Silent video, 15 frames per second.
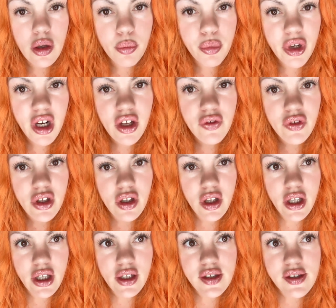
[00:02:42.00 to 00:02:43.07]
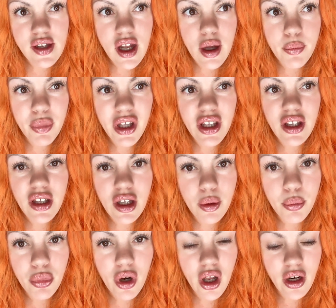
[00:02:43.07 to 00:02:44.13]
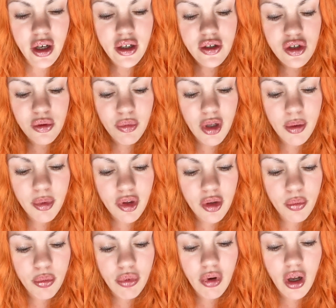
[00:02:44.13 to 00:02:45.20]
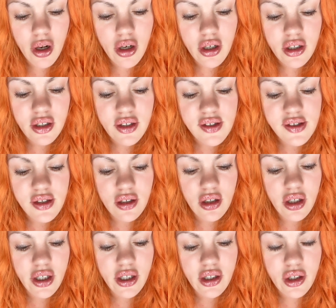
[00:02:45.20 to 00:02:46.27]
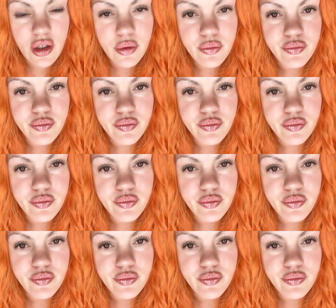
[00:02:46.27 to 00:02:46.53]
But I feel like it's not picking up product or maybe the product isn't, like,